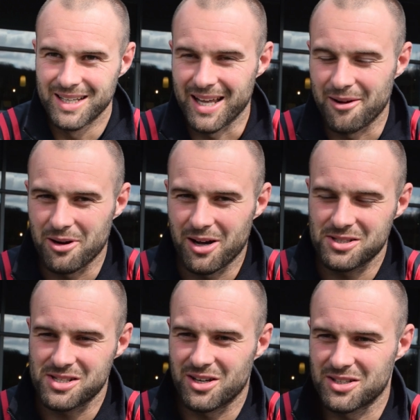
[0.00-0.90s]
Yeah, well,
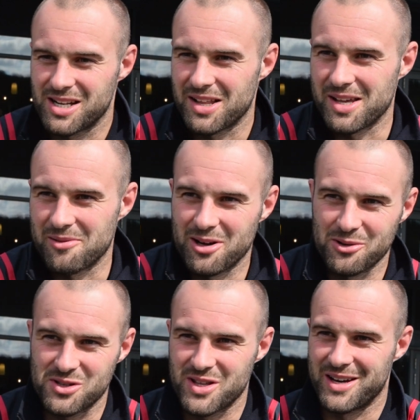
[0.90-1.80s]
I started, I think, when I
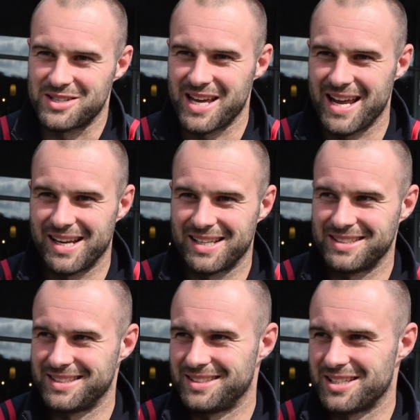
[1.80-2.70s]
was 13,
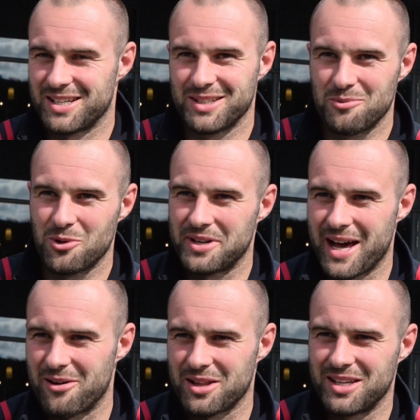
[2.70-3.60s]
and in what
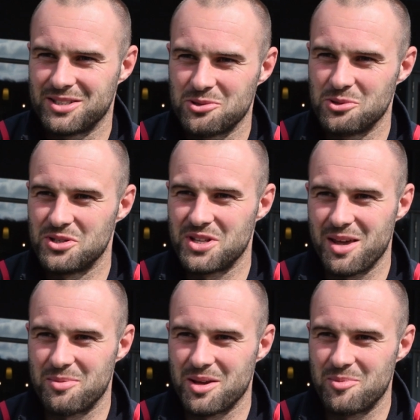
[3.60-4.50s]
now I think is called the
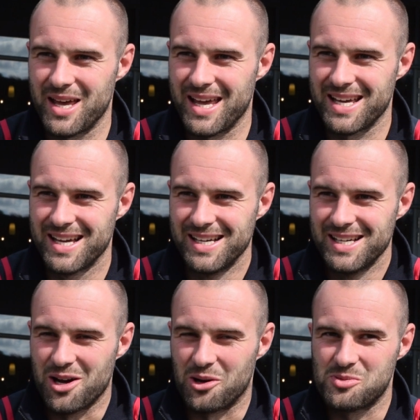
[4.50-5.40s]
DPP.
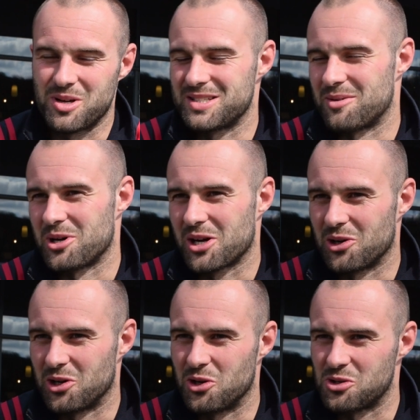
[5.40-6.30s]
I was picked up by
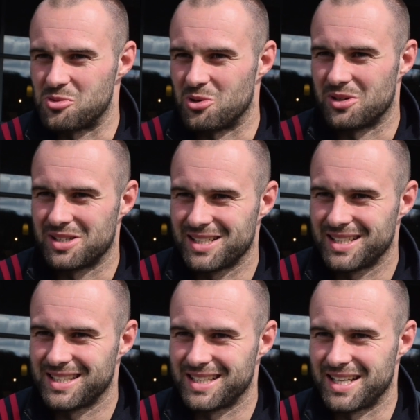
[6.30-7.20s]
Colin Osborne
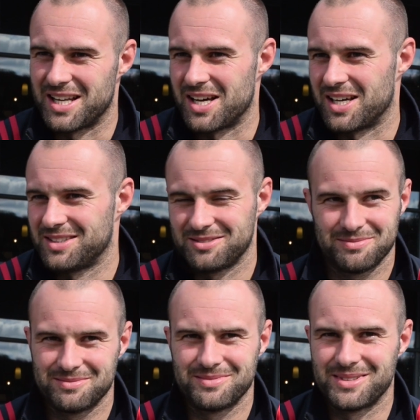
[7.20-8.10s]
in a
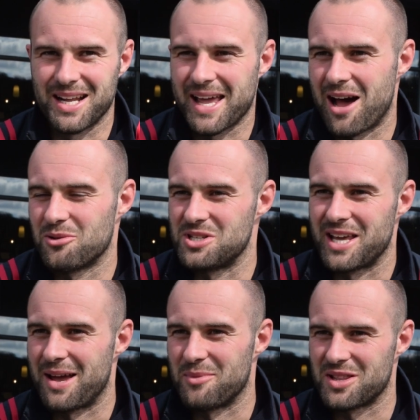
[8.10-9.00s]
county
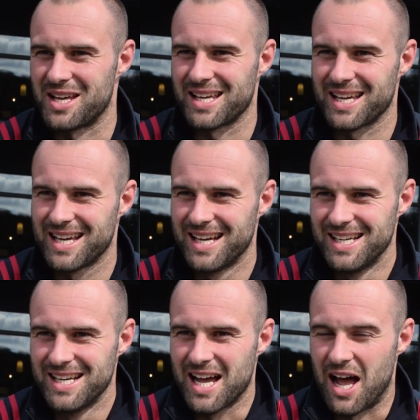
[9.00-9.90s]
game, I think,
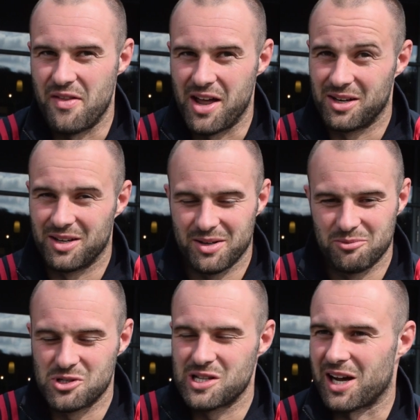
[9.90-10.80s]
and then
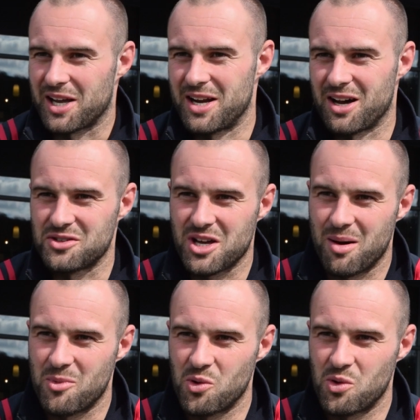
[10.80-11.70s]
was lucky enough to
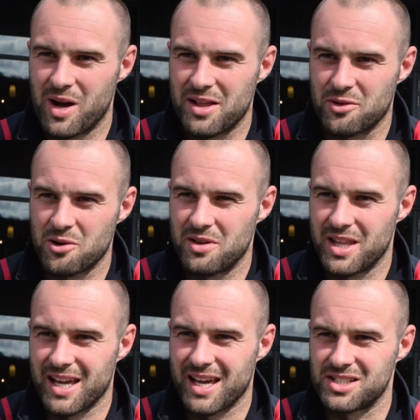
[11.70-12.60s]
come all the way through
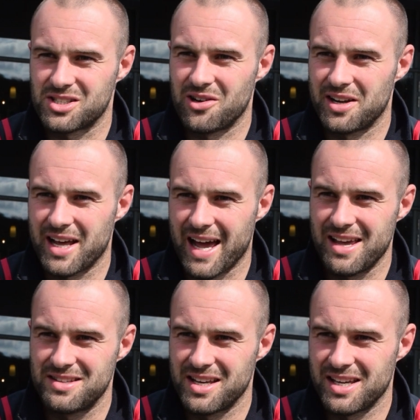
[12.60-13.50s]
and then get signed at
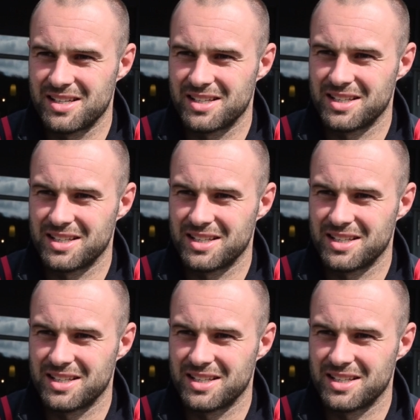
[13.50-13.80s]
18,